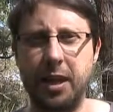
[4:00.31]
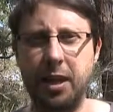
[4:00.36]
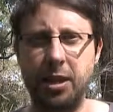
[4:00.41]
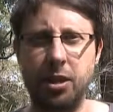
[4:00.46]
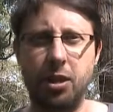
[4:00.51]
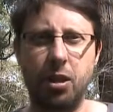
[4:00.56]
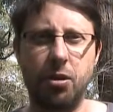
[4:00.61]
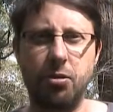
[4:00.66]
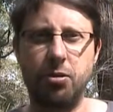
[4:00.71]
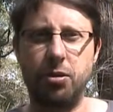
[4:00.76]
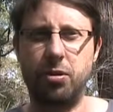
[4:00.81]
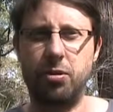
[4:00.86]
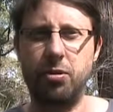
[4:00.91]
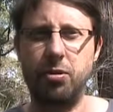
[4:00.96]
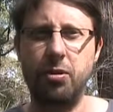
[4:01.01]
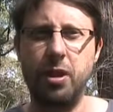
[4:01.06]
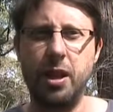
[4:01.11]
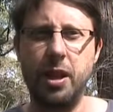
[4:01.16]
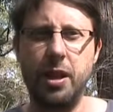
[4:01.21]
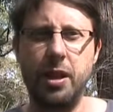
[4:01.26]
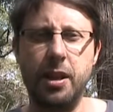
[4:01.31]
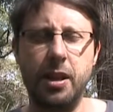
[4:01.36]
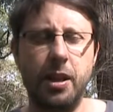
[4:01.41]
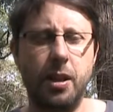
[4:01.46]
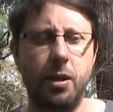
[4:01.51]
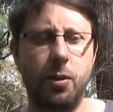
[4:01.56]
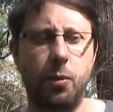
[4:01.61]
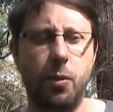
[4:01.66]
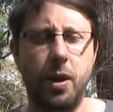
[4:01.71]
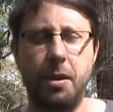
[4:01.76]
you go to
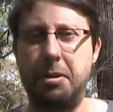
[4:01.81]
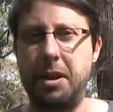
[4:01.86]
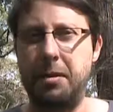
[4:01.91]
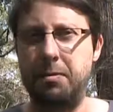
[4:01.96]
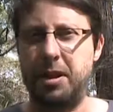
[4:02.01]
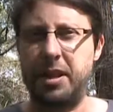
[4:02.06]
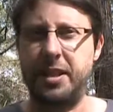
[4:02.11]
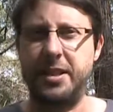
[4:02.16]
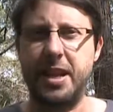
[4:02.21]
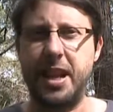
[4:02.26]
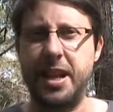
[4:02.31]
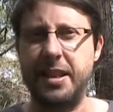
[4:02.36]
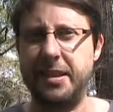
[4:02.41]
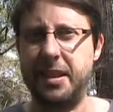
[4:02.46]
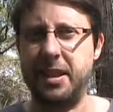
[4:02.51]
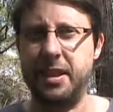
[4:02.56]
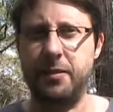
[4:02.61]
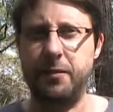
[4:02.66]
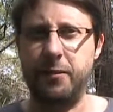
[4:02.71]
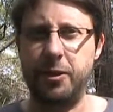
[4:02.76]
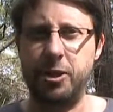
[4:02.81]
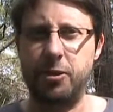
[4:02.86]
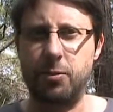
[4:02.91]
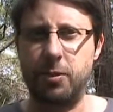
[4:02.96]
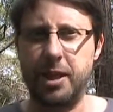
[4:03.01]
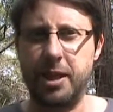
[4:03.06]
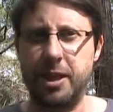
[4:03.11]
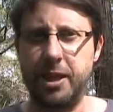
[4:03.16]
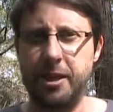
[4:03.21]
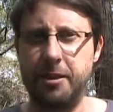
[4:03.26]
where people are dancing
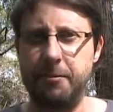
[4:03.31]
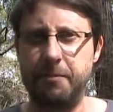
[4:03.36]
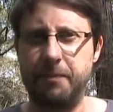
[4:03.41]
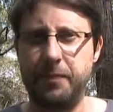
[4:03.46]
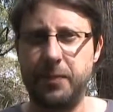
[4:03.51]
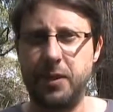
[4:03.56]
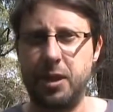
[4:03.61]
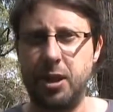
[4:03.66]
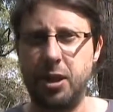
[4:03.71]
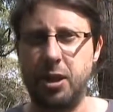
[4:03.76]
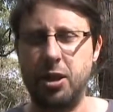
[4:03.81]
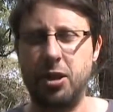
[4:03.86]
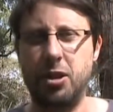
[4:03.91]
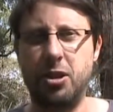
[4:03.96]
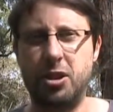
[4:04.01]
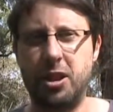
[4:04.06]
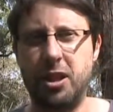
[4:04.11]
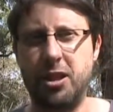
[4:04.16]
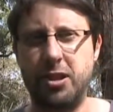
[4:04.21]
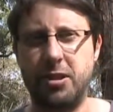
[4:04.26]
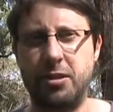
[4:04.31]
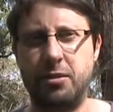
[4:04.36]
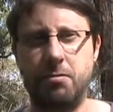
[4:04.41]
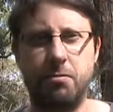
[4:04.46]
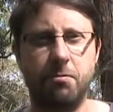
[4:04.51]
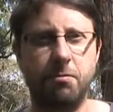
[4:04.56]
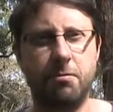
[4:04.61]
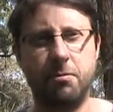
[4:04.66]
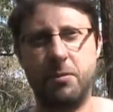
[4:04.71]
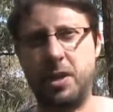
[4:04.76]
individually. You can usually just
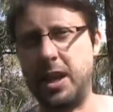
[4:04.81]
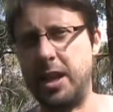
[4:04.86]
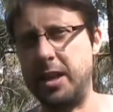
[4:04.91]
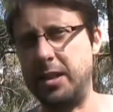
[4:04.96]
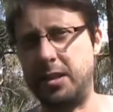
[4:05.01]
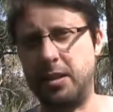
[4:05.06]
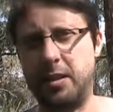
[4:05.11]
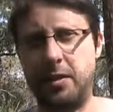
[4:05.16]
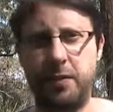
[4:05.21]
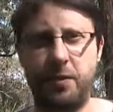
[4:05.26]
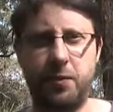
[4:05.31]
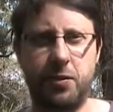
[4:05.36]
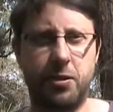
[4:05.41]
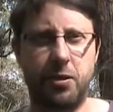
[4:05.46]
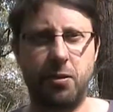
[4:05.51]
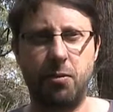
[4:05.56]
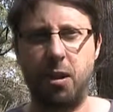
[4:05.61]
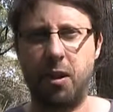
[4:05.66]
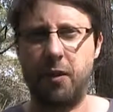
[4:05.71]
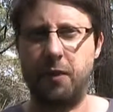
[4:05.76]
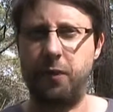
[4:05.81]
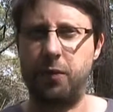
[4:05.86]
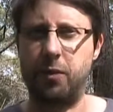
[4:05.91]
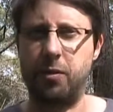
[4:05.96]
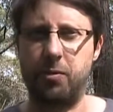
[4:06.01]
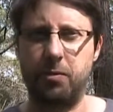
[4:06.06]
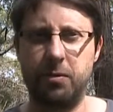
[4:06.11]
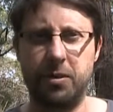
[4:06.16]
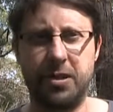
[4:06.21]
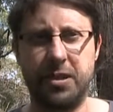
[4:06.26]
get into the Ciroc foot
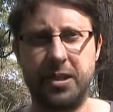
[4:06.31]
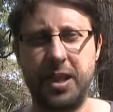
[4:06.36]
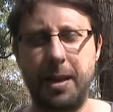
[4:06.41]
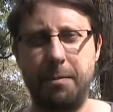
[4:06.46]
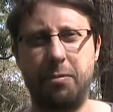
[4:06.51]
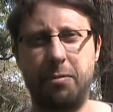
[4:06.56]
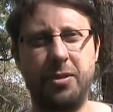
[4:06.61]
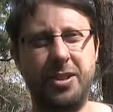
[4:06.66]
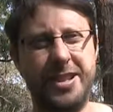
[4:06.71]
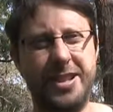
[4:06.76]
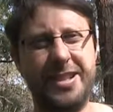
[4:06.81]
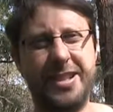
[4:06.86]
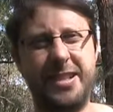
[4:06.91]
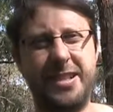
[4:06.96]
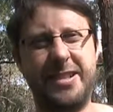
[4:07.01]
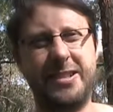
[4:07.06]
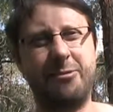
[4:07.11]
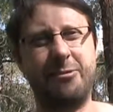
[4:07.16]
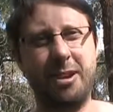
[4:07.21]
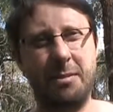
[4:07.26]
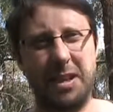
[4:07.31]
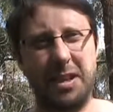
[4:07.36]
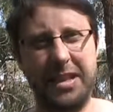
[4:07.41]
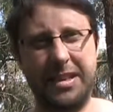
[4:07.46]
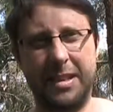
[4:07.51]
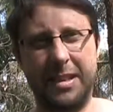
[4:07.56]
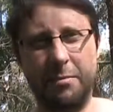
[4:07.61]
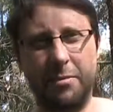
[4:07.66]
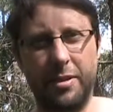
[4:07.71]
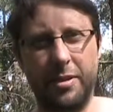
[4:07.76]
step, which is extremely
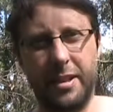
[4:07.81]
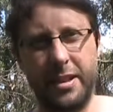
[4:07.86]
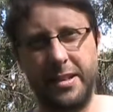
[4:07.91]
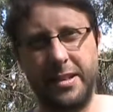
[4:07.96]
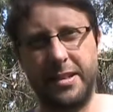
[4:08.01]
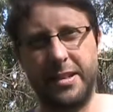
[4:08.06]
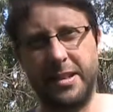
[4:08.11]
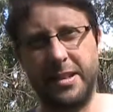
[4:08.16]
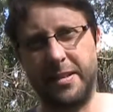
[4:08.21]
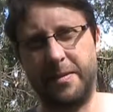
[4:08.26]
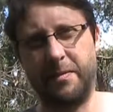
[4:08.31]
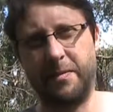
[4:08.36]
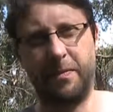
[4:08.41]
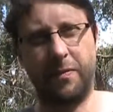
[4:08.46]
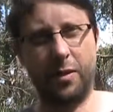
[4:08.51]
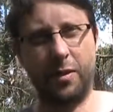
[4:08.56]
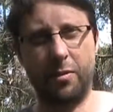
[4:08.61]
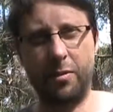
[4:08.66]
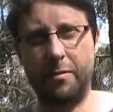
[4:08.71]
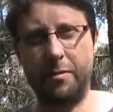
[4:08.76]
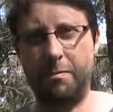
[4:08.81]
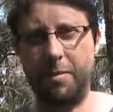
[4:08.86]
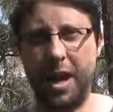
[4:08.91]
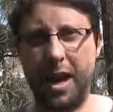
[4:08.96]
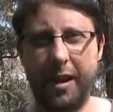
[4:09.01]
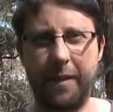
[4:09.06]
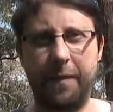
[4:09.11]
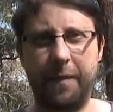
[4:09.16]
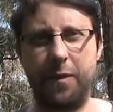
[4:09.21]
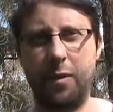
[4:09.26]
simple. It's just forward,
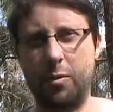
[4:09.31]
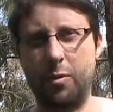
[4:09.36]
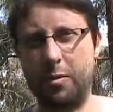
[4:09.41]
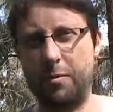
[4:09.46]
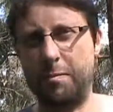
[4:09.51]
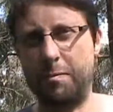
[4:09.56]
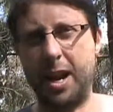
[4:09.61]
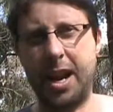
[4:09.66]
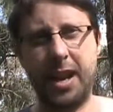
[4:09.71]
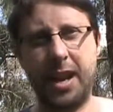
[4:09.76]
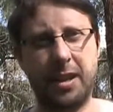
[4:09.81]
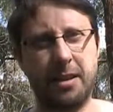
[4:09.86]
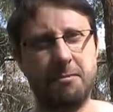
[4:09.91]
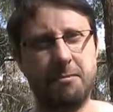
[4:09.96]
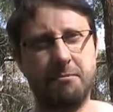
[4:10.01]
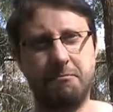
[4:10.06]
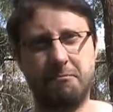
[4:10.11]
back, forward, back.